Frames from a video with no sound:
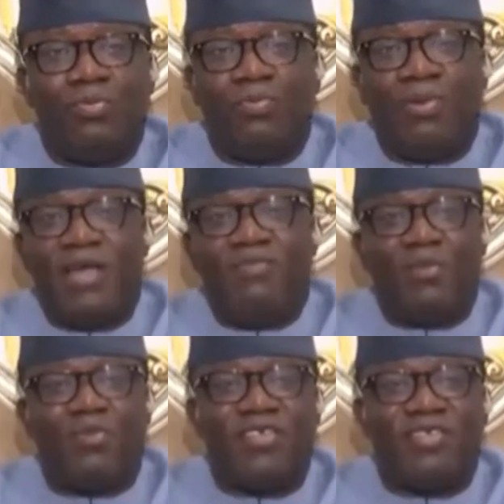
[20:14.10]
blame
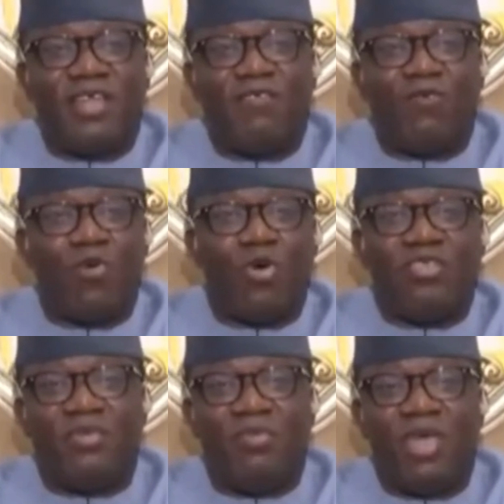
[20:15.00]
the president for
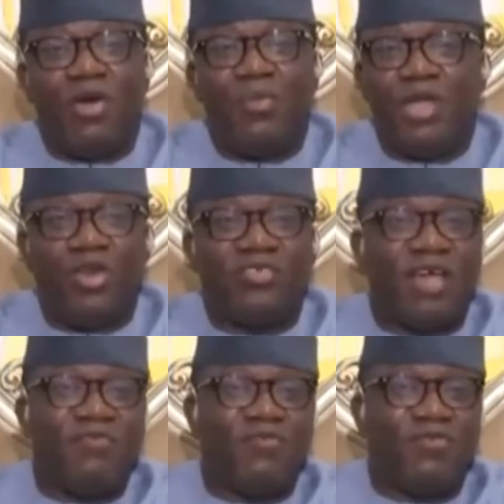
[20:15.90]
what he may or may not
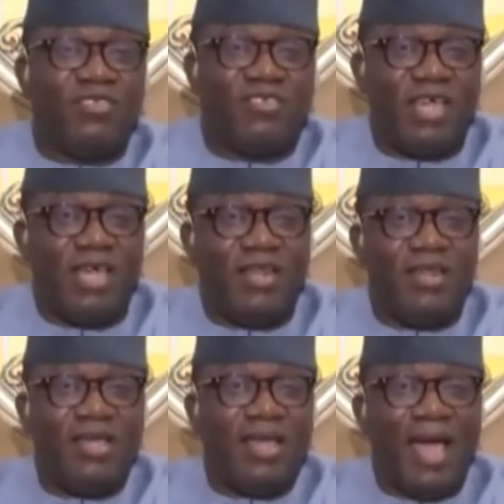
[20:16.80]
have even
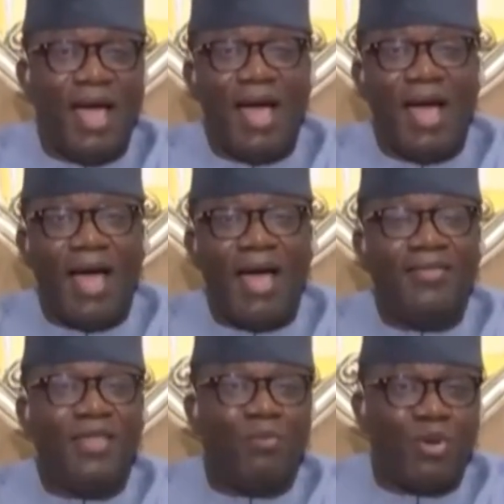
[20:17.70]
seen.
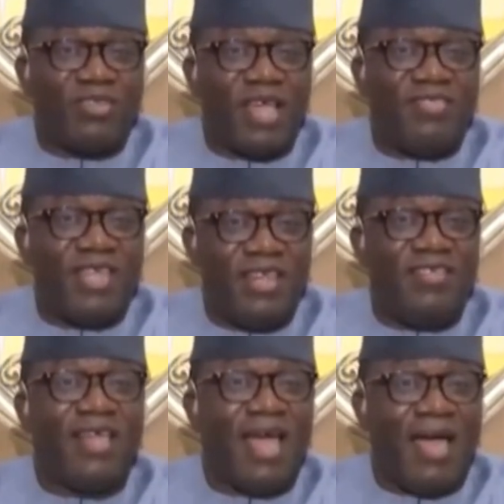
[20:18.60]
The important thing
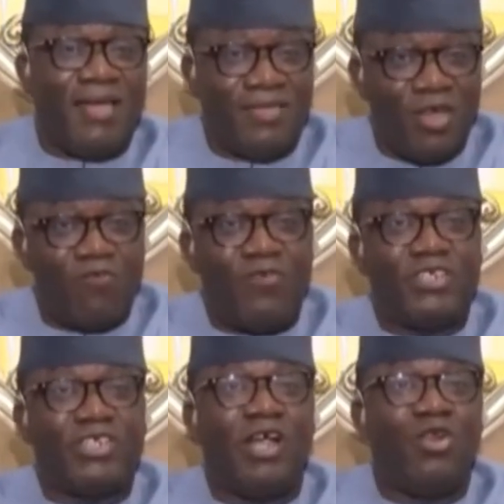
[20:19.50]
is the
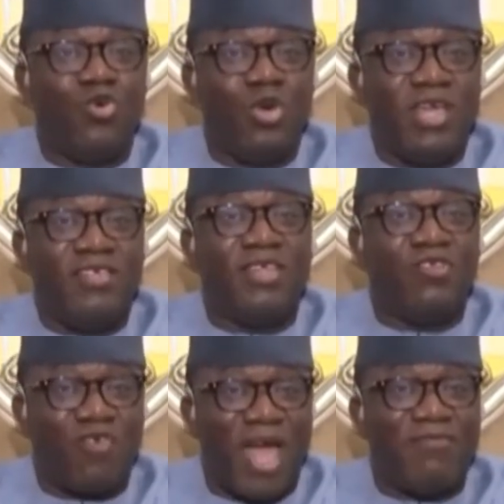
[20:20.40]
official who is
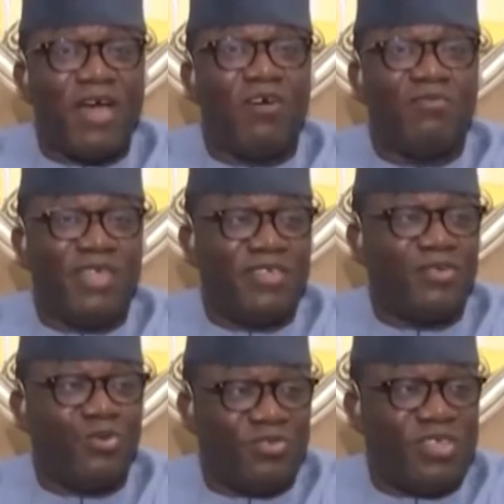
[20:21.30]
the driver of
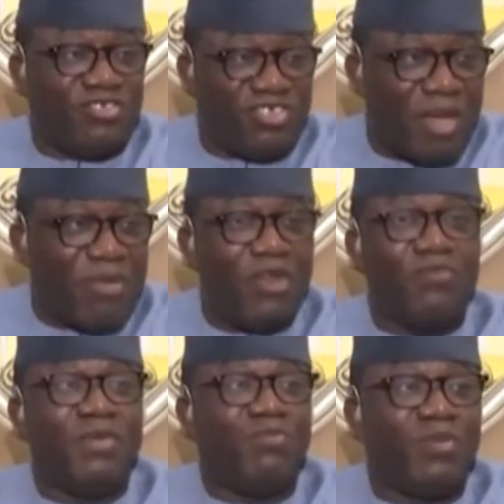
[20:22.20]
this, who is the chairman
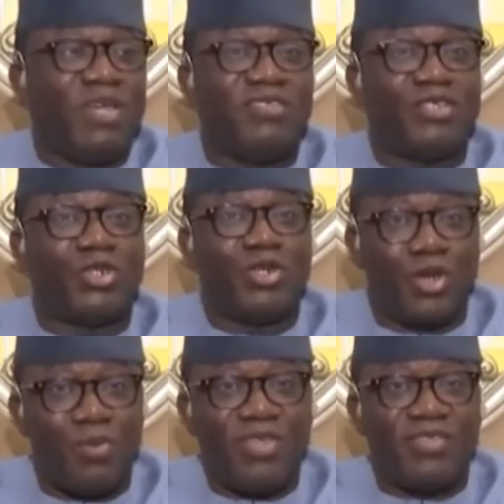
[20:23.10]
of the implementation
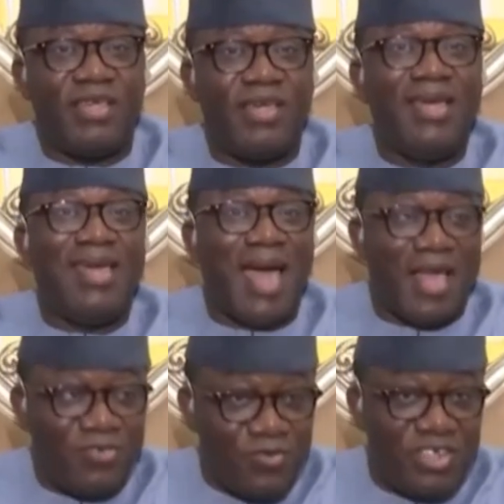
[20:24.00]
committee,
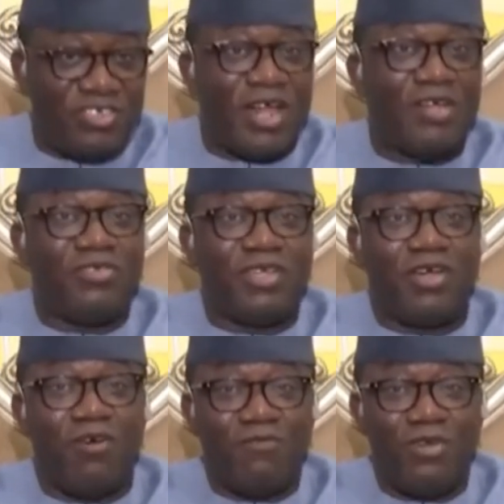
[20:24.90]
has reached out to the
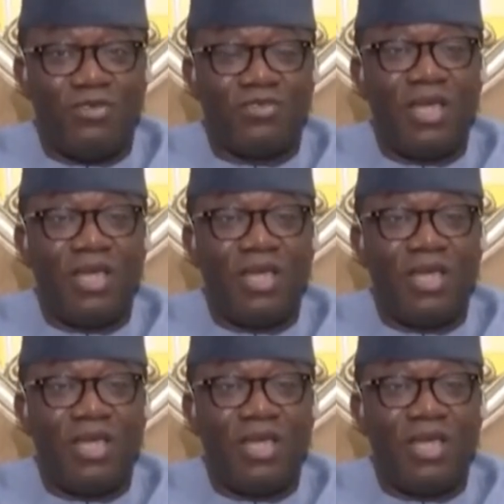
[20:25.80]
governors.